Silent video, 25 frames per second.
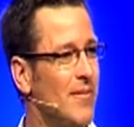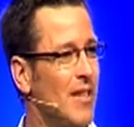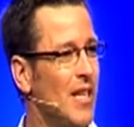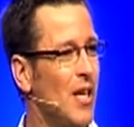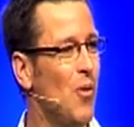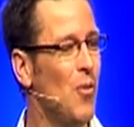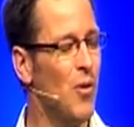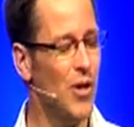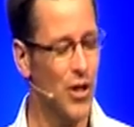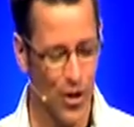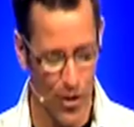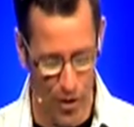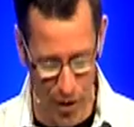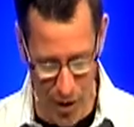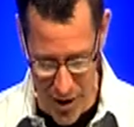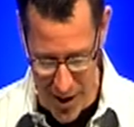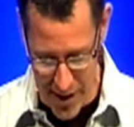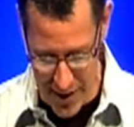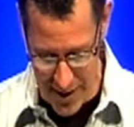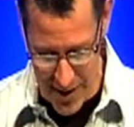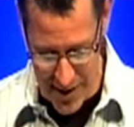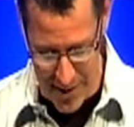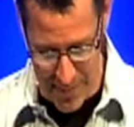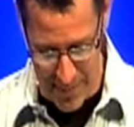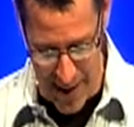When you look at
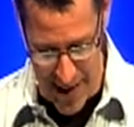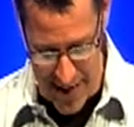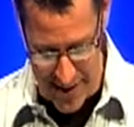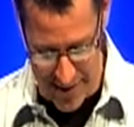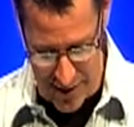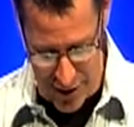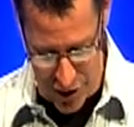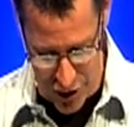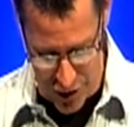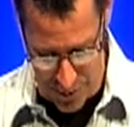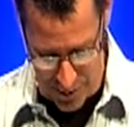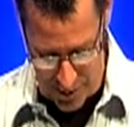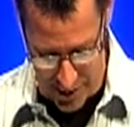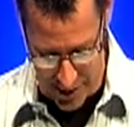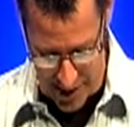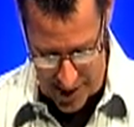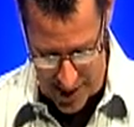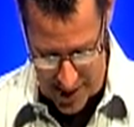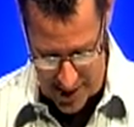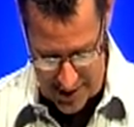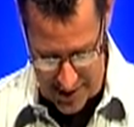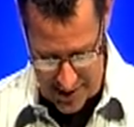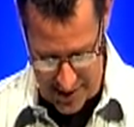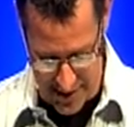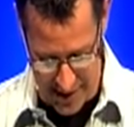this passage, you
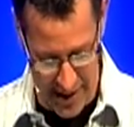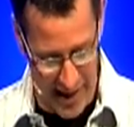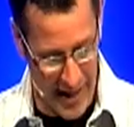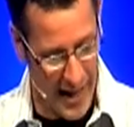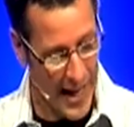realize